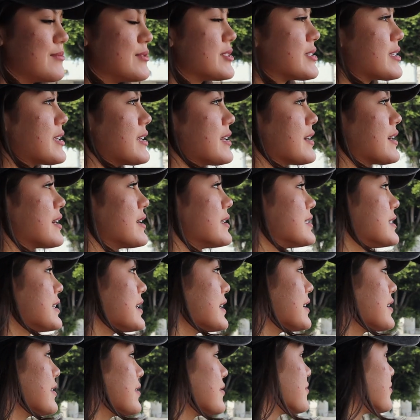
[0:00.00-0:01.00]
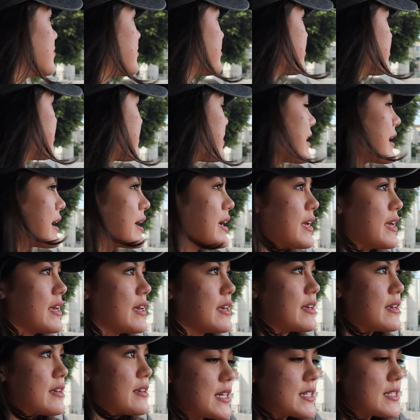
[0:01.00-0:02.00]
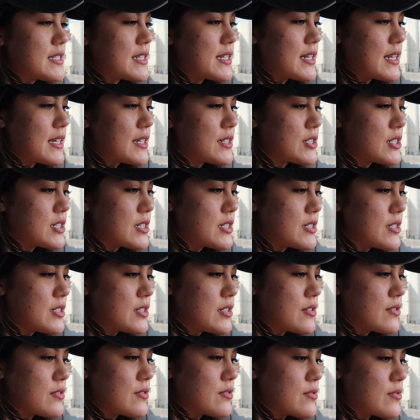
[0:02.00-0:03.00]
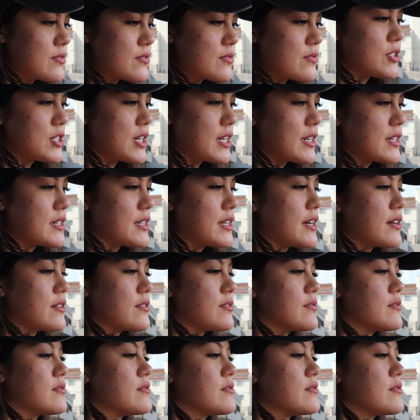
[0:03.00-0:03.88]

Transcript: I'm just gonna continue my destination to Chinatown.